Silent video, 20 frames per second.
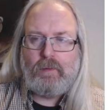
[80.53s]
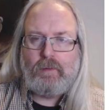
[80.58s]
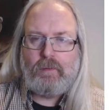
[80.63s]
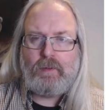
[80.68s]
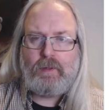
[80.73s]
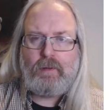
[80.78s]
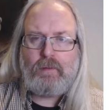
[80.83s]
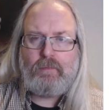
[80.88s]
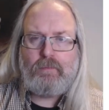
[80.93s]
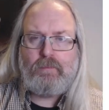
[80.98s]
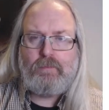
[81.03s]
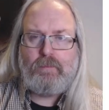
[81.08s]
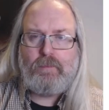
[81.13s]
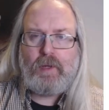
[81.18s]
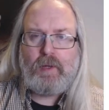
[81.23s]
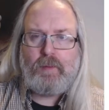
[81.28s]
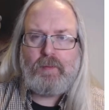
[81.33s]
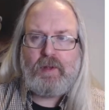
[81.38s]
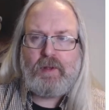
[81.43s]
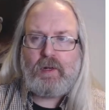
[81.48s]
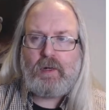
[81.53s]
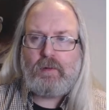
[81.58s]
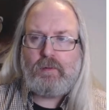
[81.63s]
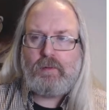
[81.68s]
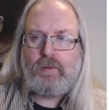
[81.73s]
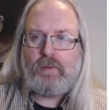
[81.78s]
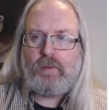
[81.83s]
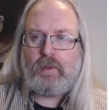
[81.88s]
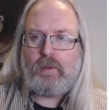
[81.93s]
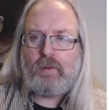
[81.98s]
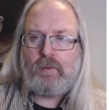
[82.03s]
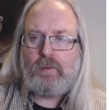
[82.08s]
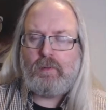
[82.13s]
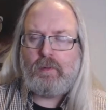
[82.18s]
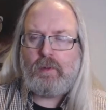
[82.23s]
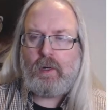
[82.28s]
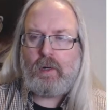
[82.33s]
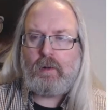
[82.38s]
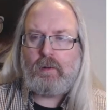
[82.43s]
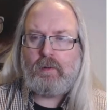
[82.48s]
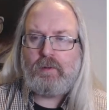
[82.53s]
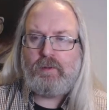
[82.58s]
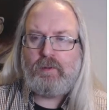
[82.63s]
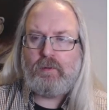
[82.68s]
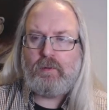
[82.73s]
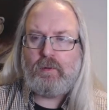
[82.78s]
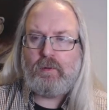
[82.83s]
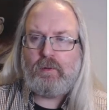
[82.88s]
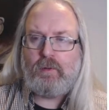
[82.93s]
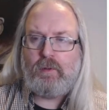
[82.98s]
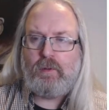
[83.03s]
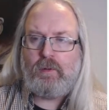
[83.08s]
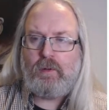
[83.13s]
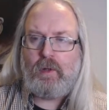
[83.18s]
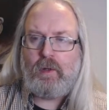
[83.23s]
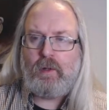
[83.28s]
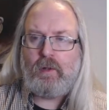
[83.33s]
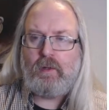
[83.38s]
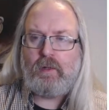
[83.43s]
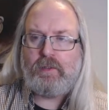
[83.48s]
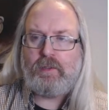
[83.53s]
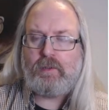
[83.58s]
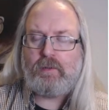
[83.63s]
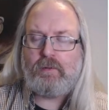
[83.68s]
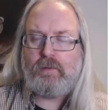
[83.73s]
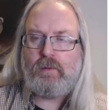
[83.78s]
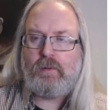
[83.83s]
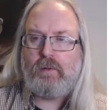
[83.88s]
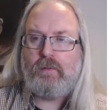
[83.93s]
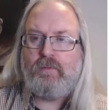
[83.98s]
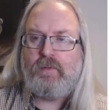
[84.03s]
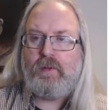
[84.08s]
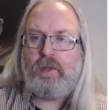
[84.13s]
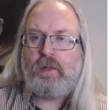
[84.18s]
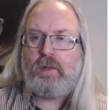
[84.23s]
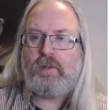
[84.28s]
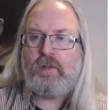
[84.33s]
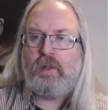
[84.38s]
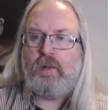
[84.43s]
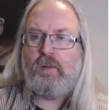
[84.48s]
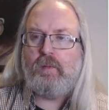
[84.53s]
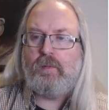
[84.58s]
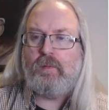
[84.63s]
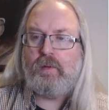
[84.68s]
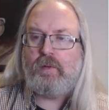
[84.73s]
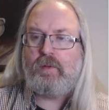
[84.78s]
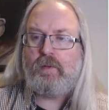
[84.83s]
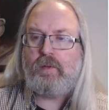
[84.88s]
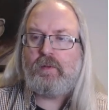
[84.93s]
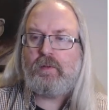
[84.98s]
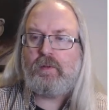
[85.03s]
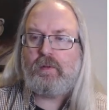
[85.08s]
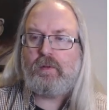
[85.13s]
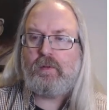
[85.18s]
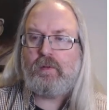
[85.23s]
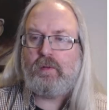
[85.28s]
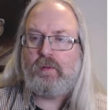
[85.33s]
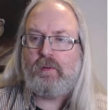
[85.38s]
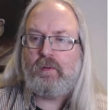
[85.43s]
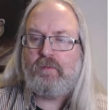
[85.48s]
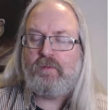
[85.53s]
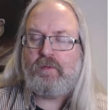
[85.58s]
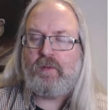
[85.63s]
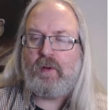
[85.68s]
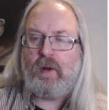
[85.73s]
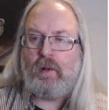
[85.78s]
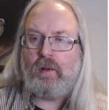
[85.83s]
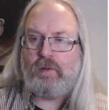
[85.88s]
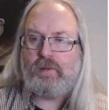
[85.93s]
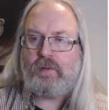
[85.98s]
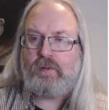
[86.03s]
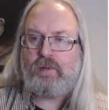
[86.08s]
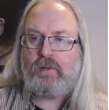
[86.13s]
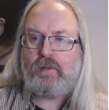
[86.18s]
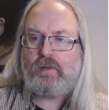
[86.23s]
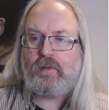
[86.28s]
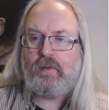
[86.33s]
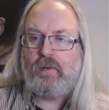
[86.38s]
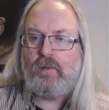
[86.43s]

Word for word: Well, maybe now you know how your alleged victims felt